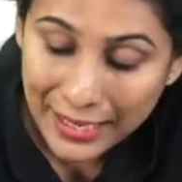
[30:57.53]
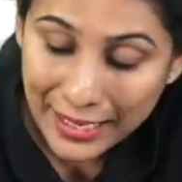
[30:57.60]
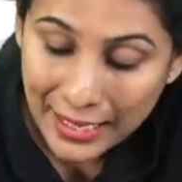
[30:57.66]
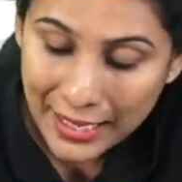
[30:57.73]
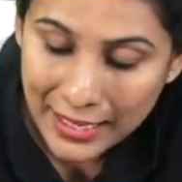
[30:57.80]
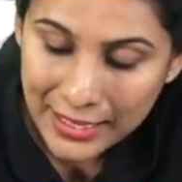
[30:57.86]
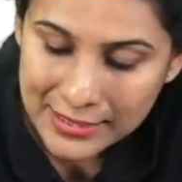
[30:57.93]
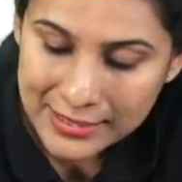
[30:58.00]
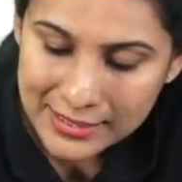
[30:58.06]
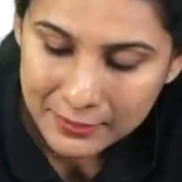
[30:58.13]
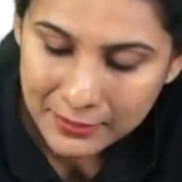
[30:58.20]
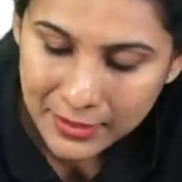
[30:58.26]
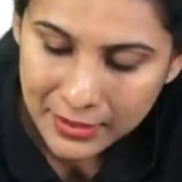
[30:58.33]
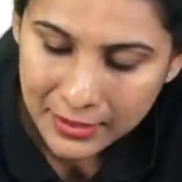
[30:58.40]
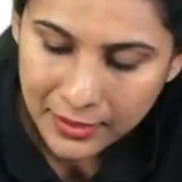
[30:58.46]

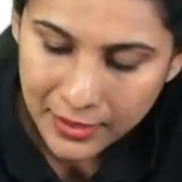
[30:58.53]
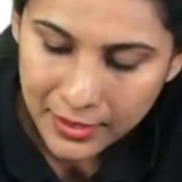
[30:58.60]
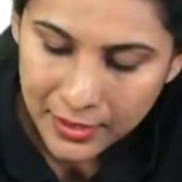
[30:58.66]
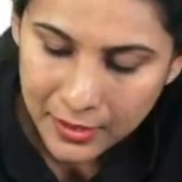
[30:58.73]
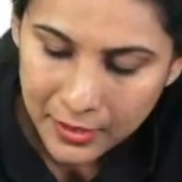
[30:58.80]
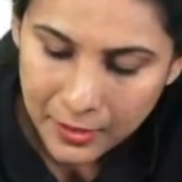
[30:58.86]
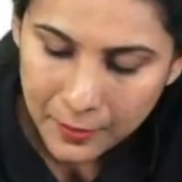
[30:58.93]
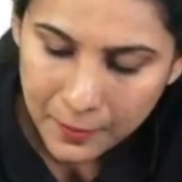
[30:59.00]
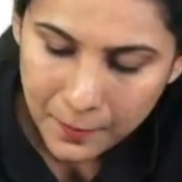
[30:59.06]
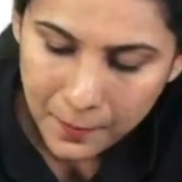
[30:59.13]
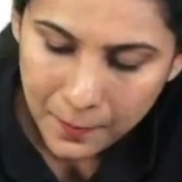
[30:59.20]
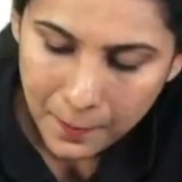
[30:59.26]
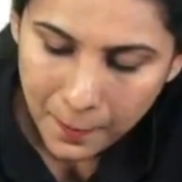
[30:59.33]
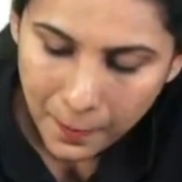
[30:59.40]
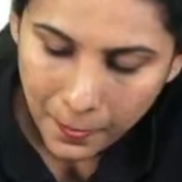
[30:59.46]
asymmetry
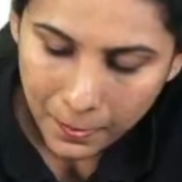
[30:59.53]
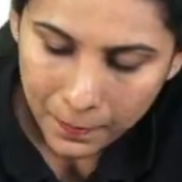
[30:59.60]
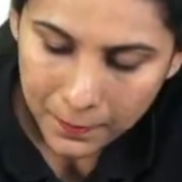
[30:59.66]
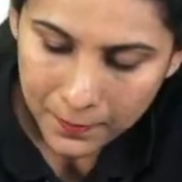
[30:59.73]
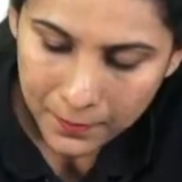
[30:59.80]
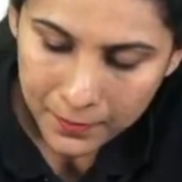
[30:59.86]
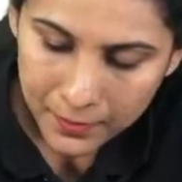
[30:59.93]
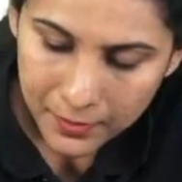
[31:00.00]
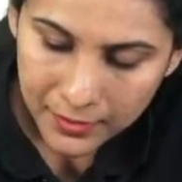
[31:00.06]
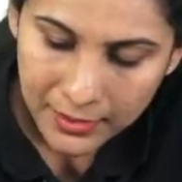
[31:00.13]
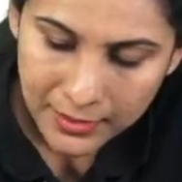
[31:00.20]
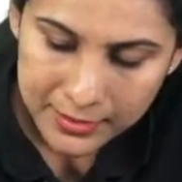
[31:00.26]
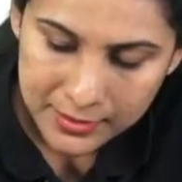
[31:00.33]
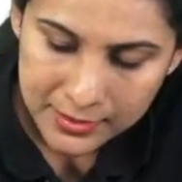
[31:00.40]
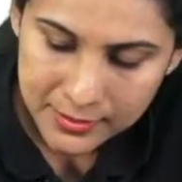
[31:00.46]

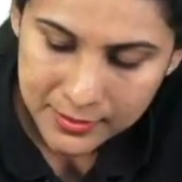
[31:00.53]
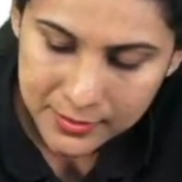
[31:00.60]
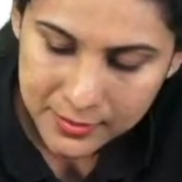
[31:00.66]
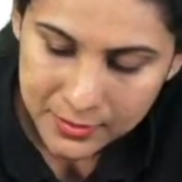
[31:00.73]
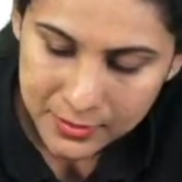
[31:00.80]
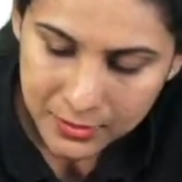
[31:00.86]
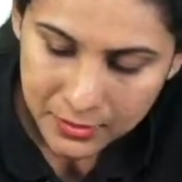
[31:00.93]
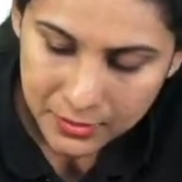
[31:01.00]
cases.